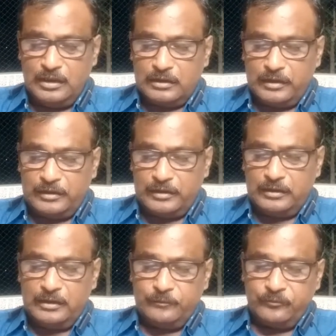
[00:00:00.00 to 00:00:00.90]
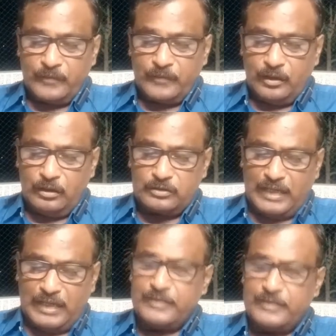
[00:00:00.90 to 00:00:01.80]
then our
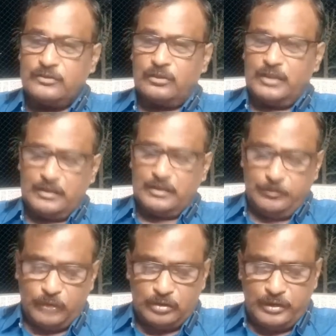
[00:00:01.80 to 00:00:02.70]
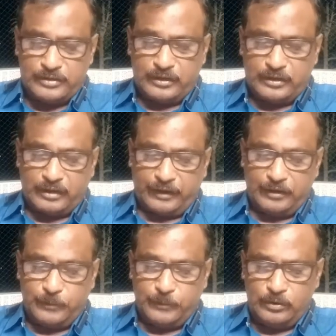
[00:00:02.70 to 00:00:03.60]
child is not there, the mother is
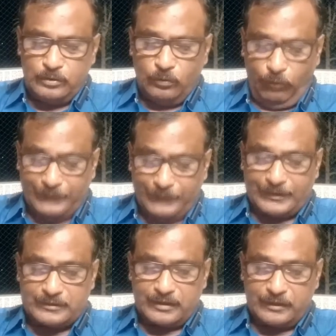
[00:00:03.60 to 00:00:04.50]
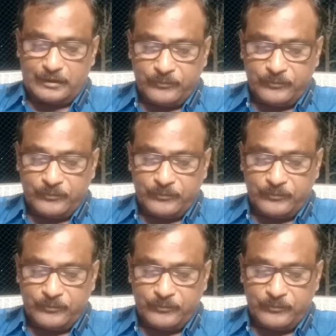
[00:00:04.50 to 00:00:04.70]
entitled for one third share.